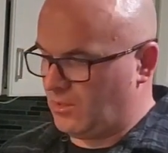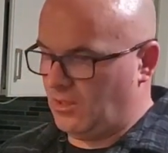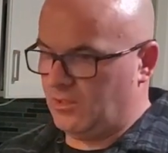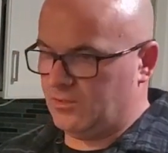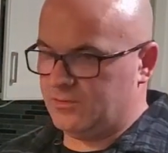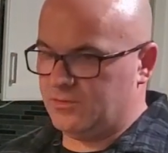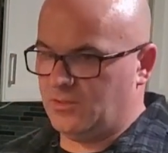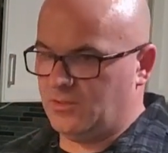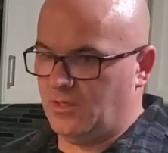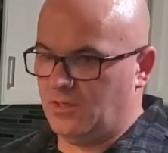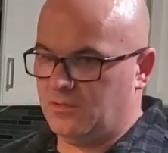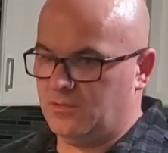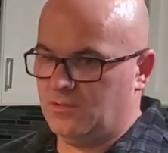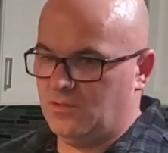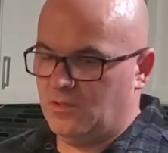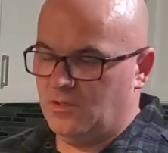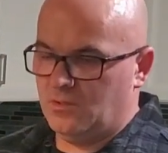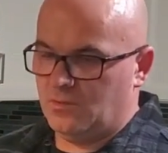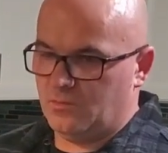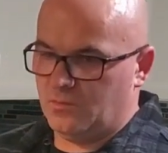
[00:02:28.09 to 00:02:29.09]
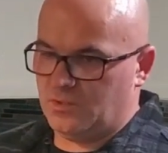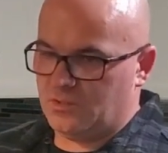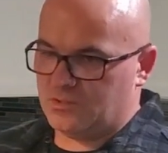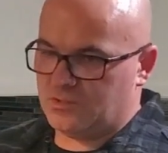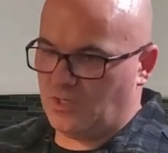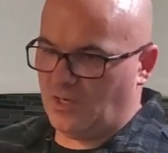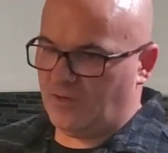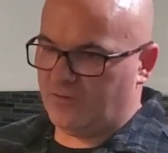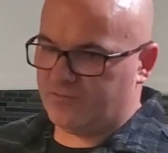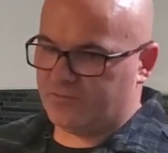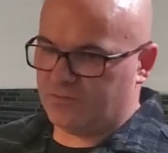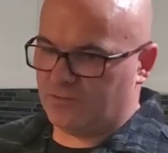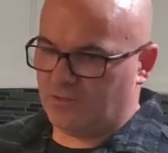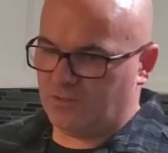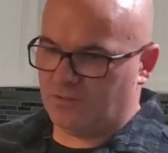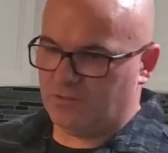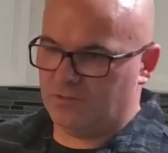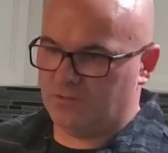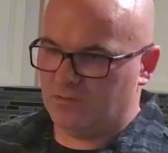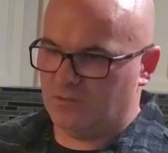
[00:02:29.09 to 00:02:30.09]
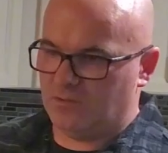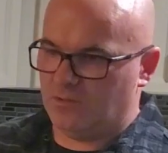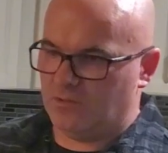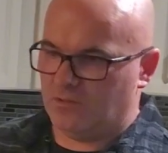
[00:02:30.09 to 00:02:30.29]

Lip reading: all done, which after